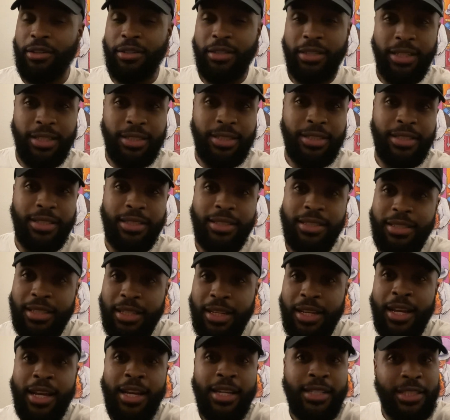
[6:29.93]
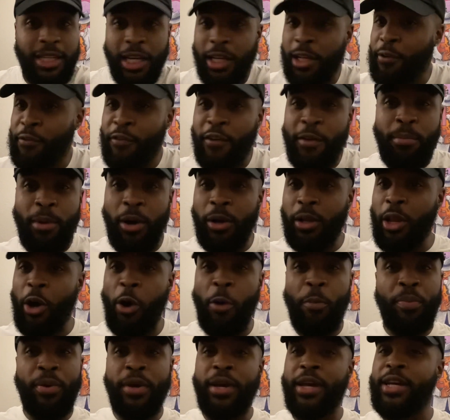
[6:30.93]
This is Teofimo
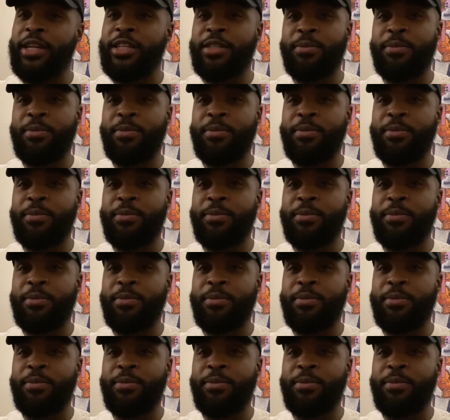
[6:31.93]
Lopez,